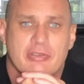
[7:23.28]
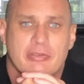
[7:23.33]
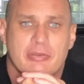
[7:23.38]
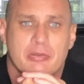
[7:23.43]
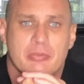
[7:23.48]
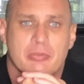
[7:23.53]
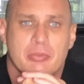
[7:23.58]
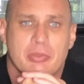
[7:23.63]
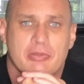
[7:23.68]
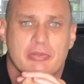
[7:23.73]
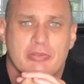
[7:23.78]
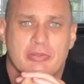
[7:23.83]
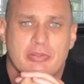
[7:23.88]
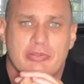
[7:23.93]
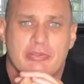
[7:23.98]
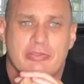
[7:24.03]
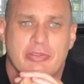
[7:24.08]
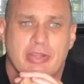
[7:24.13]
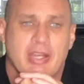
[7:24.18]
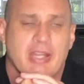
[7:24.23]
through
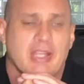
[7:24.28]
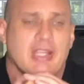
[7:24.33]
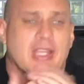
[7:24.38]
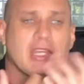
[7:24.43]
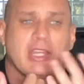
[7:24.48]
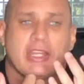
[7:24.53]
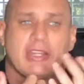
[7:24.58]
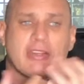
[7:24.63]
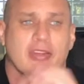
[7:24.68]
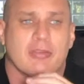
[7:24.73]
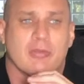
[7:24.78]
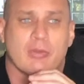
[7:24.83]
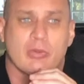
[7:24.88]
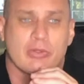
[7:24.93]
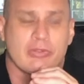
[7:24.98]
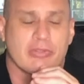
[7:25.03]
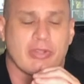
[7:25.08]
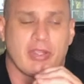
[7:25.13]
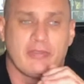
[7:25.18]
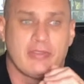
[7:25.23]
Pinterest, and I collect them
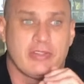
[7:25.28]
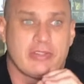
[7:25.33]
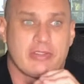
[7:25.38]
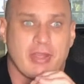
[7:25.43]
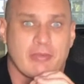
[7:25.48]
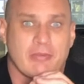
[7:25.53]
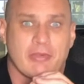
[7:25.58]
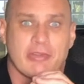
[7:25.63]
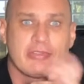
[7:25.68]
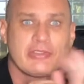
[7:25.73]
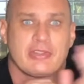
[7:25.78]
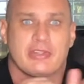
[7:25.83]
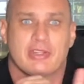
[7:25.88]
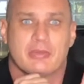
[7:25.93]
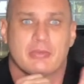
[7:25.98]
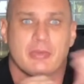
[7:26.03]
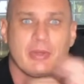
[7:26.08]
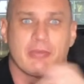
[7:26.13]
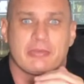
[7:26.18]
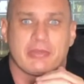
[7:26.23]
all. Every time I see a
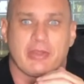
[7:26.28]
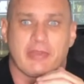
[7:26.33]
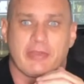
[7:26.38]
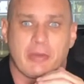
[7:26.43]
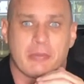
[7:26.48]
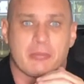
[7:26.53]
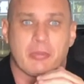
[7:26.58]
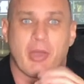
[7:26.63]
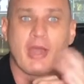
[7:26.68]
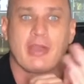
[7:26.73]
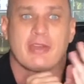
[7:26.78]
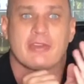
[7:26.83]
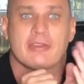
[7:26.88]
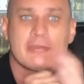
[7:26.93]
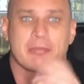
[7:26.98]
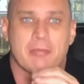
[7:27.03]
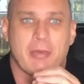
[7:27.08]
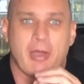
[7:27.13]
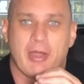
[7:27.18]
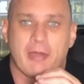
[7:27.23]
website that might
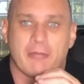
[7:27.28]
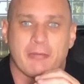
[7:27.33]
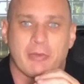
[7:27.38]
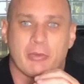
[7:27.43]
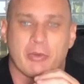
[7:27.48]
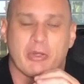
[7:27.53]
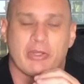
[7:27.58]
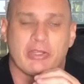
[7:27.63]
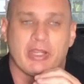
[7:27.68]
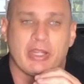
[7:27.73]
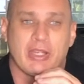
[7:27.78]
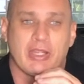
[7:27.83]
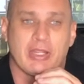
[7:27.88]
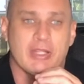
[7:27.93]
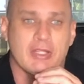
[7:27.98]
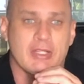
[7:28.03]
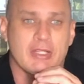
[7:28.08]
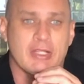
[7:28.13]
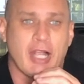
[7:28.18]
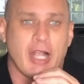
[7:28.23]
inspire me one day,
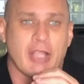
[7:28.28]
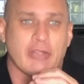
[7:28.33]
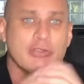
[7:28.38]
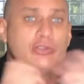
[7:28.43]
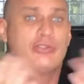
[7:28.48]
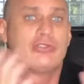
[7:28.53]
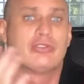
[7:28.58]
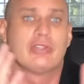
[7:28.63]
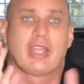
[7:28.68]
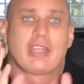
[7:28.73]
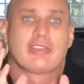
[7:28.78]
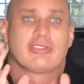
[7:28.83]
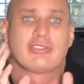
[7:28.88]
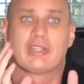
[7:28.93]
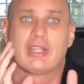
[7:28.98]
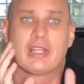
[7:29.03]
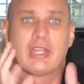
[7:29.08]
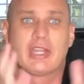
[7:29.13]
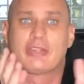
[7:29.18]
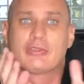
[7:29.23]
I used to
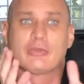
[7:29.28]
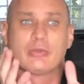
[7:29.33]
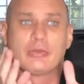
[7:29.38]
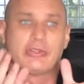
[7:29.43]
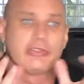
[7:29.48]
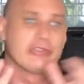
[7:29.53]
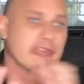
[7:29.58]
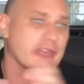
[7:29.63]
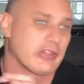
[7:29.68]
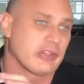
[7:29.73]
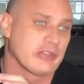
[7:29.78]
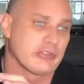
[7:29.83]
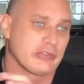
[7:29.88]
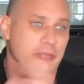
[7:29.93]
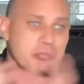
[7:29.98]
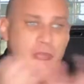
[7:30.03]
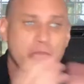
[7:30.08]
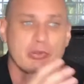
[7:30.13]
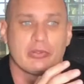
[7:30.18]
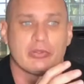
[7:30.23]
actually collect all these things
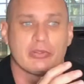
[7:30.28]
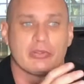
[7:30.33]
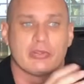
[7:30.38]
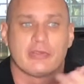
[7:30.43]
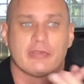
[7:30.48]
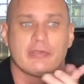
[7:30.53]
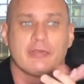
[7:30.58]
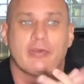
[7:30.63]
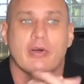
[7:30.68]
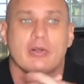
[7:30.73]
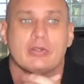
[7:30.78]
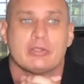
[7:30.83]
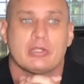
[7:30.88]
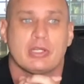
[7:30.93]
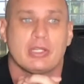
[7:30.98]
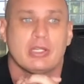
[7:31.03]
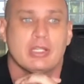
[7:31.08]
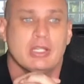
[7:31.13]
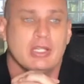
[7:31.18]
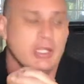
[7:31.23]
and put it in a
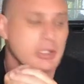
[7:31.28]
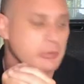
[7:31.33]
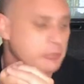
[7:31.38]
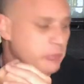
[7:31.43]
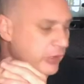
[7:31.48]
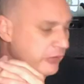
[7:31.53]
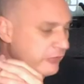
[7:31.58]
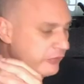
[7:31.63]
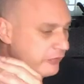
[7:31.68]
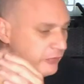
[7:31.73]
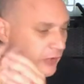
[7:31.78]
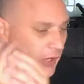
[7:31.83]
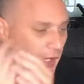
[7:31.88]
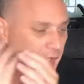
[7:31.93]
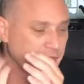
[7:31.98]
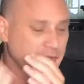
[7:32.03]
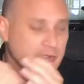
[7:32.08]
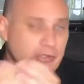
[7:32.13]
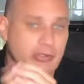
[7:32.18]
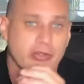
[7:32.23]
folder, but
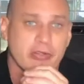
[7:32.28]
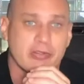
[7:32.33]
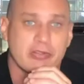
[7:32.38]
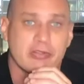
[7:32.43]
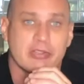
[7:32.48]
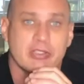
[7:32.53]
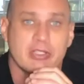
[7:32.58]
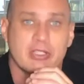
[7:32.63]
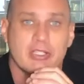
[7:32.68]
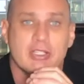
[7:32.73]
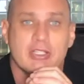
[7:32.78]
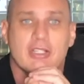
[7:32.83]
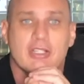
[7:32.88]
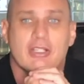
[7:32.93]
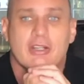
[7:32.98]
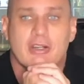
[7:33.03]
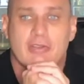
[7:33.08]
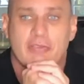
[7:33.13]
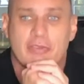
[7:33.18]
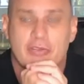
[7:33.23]
finding it on
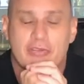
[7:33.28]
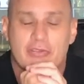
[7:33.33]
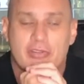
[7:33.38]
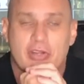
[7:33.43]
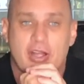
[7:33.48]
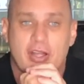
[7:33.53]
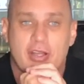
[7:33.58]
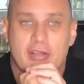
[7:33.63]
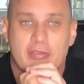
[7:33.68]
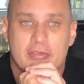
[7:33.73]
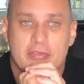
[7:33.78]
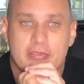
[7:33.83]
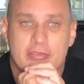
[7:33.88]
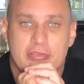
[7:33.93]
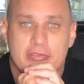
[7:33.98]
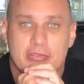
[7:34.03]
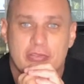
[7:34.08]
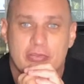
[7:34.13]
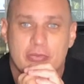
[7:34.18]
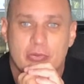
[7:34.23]
the drive
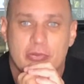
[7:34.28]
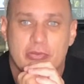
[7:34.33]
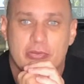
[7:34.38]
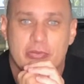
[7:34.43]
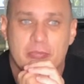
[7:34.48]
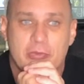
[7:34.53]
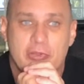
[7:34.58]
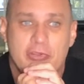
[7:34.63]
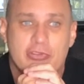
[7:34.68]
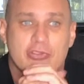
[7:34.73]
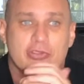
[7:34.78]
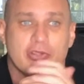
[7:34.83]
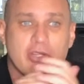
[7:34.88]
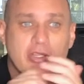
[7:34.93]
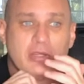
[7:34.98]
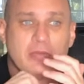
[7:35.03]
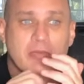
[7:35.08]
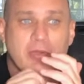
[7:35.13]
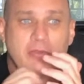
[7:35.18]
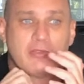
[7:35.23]
is always a mission. You
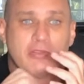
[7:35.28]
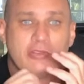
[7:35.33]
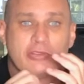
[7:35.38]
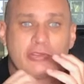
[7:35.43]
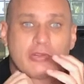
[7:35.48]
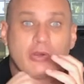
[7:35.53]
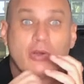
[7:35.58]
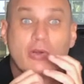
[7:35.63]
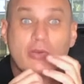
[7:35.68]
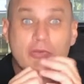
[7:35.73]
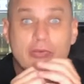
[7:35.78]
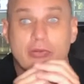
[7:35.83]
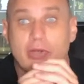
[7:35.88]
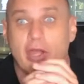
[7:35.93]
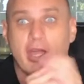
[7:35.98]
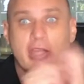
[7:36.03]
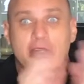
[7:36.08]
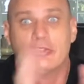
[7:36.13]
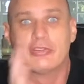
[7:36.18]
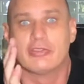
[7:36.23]
end up having to scroll through
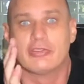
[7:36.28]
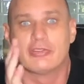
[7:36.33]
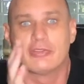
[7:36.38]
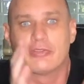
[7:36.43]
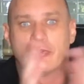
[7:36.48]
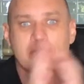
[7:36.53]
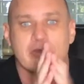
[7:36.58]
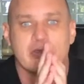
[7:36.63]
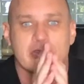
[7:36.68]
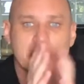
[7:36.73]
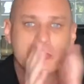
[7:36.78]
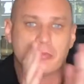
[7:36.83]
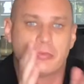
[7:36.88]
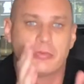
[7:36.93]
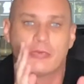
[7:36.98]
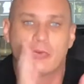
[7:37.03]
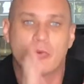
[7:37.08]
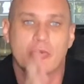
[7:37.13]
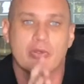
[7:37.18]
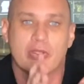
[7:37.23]
hundreds of images
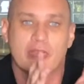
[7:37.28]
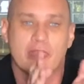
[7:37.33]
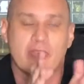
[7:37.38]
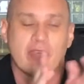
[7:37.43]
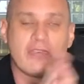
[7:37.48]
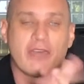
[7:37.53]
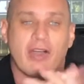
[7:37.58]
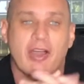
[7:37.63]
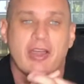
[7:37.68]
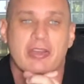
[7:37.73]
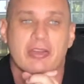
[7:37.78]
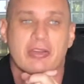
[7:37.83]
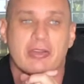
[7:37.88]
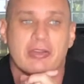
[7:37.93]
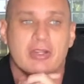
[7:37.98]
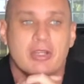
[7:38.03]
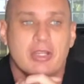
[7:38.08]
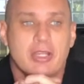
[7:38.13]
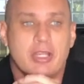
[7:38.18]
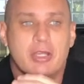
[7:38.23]
before you ever find it.
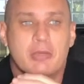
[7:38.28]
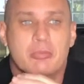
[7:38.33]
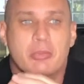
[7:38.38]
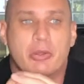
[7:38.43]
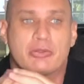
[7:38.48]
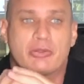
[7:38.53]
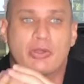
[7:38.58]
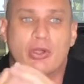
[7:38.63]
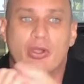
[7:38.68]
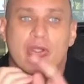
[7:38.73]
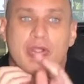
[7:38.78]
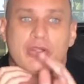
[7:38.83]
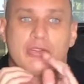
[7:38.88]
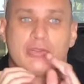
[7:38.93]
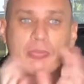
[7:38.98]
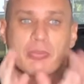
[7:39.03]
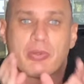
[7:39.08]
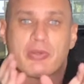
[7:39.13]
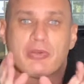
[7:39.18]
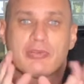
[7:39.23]
But going
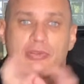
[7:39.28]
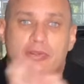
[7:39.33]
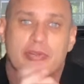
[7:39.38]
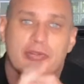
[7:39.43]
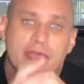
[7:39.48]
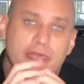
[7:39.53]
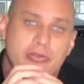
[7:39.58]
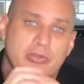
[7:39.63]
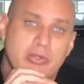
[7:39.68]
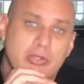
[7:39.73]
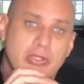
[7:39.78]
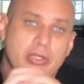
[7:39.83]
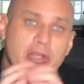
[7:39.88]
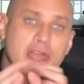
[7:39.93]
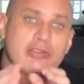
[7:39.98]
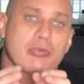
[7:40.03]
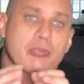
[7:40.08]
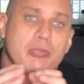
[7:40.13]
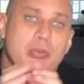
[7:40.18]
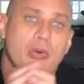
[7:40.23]
into Pinterest, looking
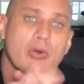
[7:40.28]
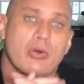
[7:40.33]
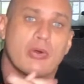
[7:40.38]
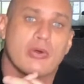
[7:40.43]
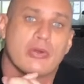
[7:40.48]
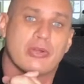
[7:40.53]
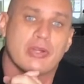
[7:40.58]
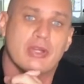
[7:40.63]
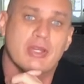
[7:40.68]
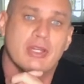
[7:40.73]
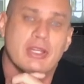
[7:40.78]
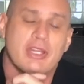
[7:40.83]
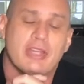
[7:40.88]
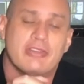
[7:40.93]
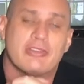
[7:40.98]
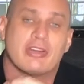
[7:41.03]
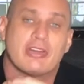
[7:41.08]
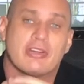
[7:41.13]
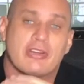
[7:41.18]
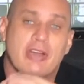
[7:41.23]
at your board,
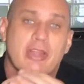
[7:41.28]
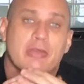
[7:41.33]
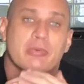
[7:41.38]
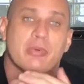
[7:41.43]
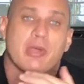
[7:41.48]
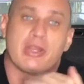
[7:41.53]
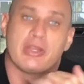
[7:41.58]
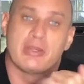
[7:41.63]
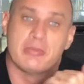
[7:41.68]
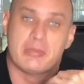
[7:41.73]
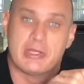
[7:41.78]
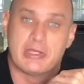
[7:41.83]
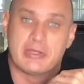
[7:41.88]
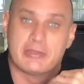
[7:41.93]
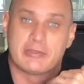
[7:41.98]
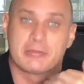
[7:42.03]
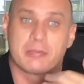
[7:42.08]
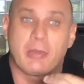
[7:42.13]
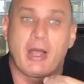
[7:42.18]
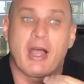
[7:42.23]
it's a great way to be
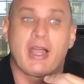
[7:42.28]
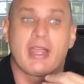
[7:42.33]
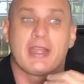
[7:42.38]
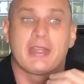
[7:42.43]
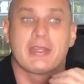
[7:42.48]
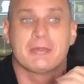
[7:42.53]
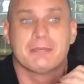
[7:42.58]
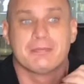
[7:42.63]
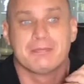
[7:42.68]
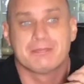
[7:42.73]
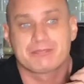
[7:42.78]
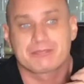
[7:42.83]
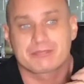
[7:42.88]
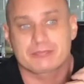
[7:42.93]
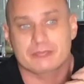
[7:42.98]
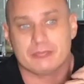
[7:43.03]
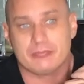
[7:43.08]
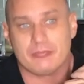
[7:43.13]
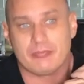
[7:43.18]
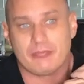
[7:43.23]
inspired
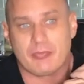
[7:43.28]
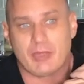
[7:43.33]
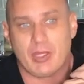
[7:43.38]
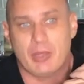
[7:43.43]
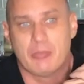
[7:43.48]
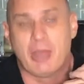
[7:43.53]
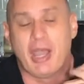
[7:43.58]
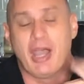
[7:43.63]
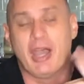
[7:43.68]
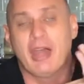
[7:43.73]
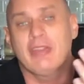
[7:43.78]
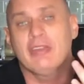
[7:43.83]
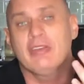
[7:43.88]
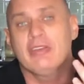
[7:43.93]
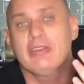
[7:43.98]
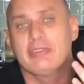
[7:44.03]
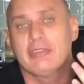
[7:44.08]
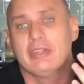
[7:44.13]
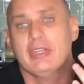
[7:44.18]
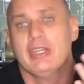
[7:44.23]
by
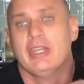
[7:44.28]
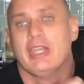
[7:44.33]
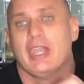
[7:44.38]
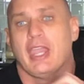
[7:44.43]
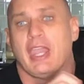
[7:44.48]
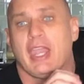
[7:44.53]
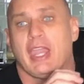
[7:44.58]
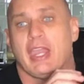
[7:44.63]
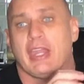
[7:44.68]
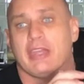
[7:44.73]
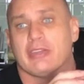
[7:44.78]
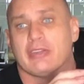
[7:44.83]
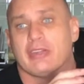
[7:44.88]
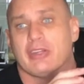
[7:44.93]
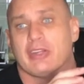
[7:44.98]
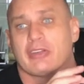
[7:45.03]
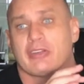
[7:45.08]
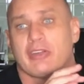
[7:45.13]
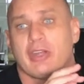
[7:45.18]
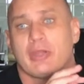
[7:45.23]
others and
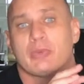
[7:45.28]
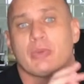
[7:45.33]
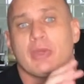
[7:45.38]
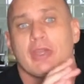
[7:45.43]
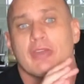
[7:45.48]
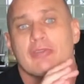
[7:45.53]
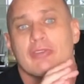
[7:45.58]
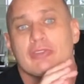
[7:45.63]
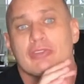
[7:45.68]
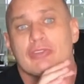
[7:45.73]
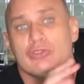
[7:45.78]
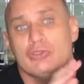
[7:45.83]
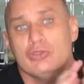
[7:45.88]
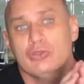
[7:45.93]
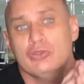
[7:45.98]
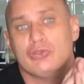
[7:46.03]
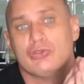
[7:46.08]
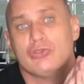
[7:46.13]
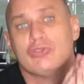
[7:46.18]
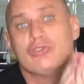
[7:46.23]
a great way for
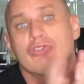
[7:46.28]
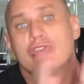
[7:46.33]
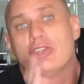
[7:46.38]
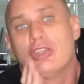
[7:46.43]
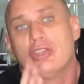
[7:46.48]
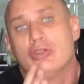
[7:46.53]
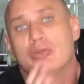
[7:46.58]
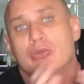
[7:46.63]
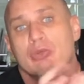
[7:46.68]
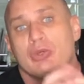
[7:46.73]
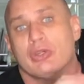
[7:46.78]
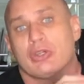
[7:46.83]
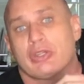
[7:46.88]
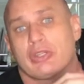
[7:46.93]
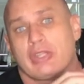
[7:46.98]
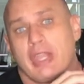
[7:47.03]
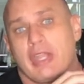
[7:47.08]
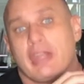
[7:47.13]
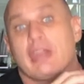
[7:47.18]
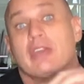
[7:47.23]
you to share your
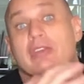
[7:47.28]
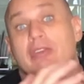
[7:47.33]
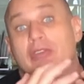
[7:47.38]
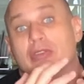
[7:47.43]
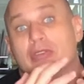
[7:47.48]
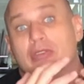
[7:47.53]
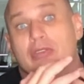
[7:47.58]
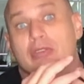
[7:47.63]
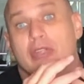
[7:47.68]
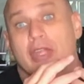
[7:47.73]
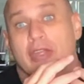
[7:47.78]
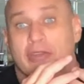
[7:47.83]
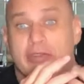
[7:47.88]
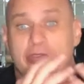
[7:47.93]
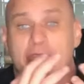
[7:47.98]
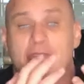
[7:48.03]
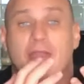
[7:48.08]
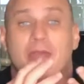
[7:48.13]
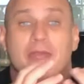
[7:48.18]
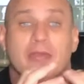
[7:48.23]
work and at the
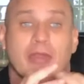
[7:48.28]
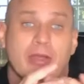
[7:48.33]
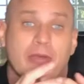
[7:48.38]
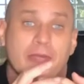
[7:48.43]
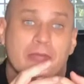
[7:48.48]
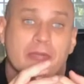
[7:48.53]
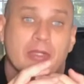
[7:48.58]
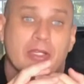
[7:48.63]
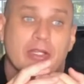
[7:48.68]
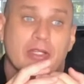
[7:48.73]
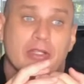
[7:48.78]
same time